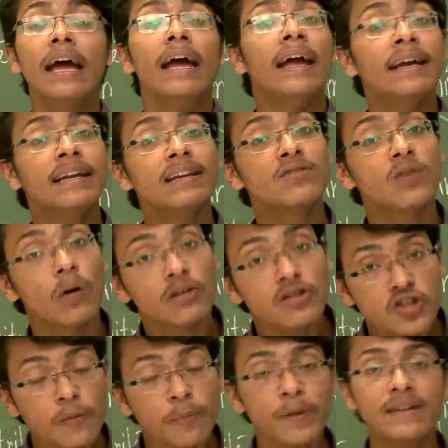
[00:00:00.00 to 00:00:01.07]
It is
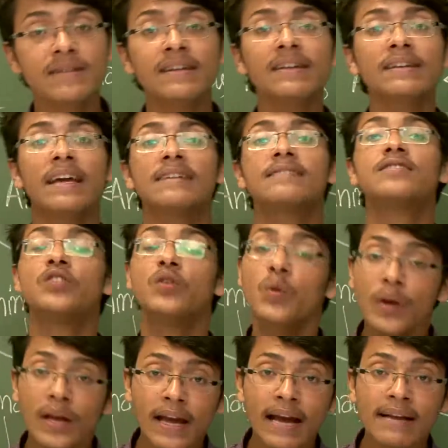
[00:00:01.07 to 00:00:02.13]
also present as
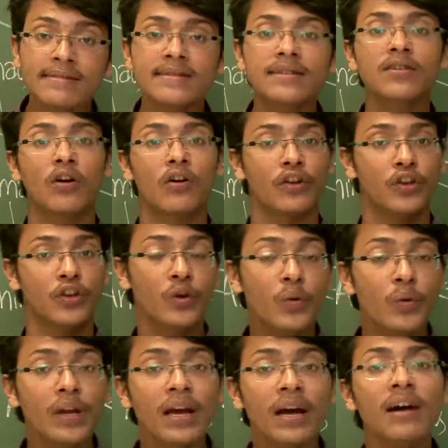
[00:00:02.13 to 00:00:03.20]
uric acid or
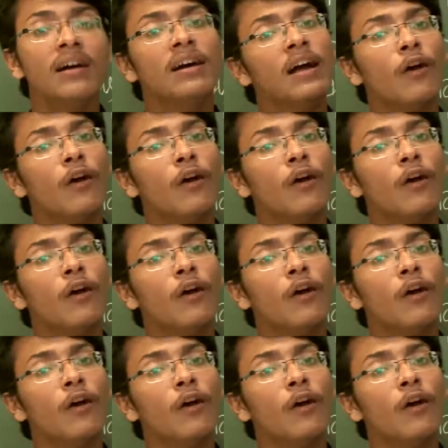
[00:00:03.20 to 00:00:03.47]
urea,